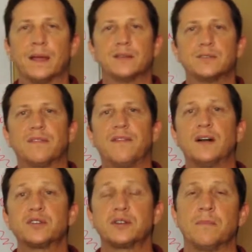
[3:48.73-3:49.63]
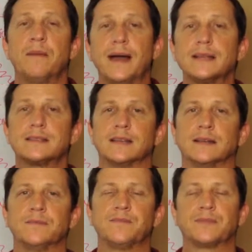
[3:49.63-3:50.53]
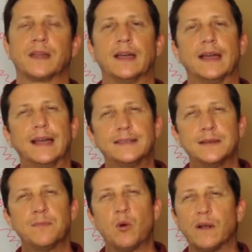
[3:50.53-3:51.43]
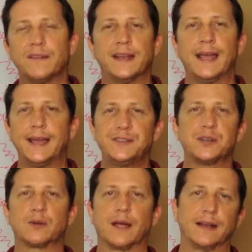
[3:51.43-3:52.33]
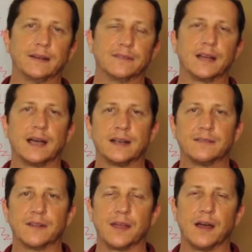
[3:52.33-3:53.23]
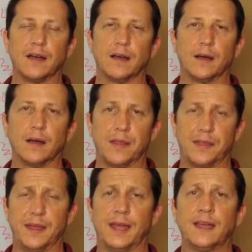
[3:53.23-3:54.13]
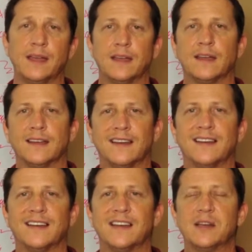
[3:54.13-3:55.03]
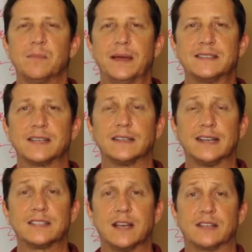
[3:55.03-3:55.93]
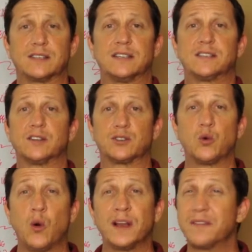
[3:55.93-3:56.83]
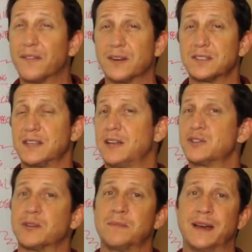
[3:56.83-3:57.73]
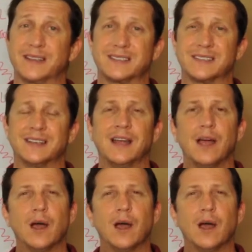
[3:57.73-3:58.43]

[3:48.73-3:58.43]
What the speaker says: So functional medicine, is it more of an integrative kind of a thing? Basically, it's considered 21st century medicine.